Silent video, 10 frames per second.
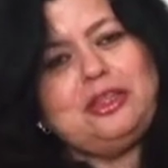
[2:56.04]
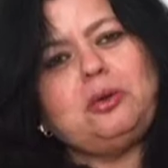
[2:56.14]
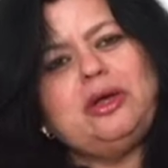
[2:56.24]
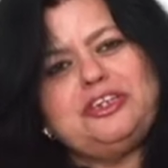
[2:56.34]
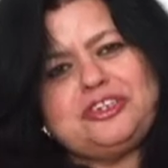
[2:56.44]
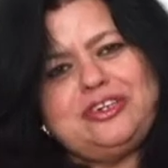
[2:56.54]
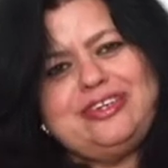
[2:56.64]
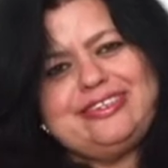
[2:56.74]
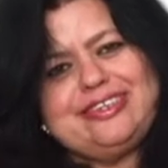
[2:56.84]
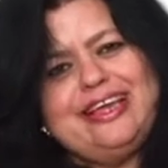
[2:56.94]
The question
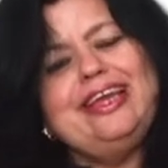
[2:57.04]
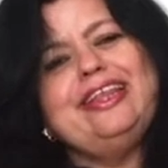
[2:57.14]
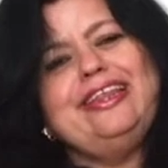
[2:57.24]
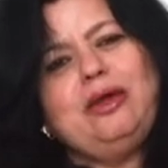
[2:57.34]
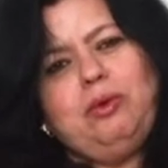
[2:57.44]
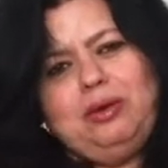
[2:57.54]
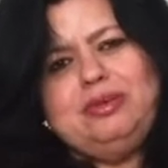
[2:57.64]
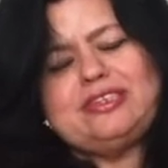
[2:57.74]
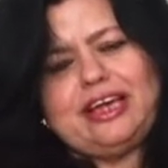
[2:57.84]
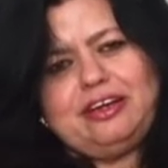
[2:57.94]
is, there will
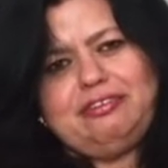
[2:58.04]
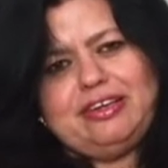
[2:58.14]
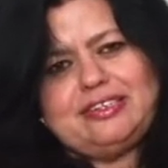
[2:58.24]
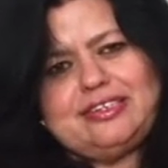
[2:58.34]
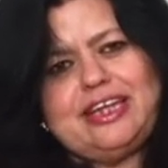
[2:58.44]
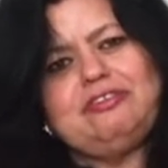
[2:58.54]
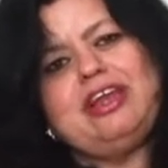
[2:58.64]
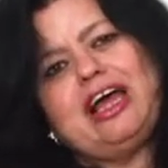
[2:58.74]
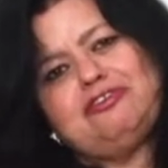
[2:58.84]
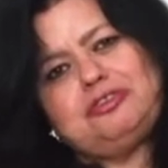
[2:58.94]
be sacrifices that will
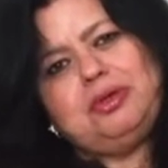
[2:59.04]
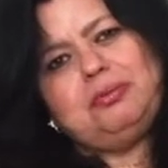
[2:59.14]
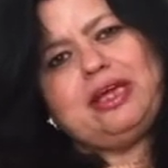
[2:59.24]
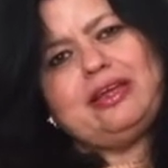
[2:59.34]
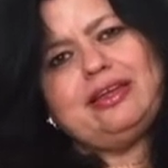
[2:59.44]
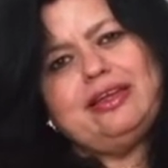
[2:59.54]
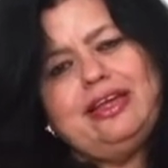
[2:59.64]
have to be made.